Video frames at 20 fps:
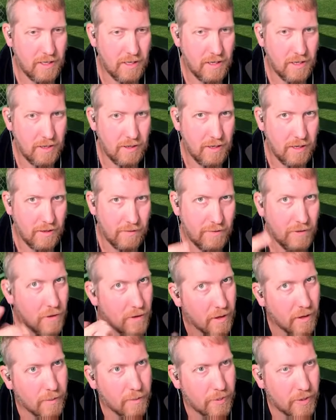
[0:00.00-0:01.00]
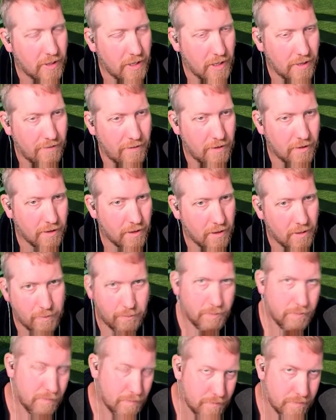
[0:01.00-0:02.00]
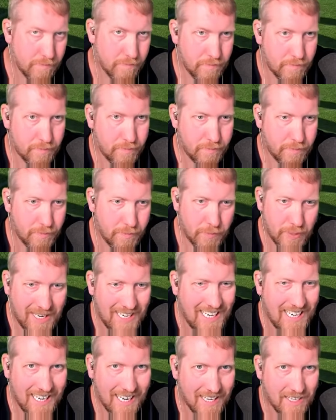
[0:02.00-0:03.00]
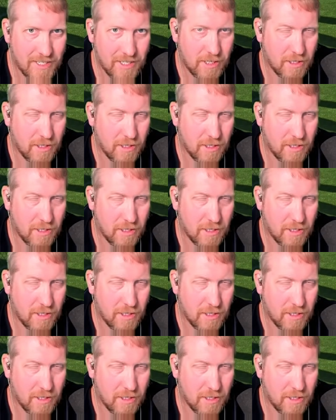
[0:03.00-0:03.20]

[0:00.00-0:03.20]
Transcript: if you're on a PS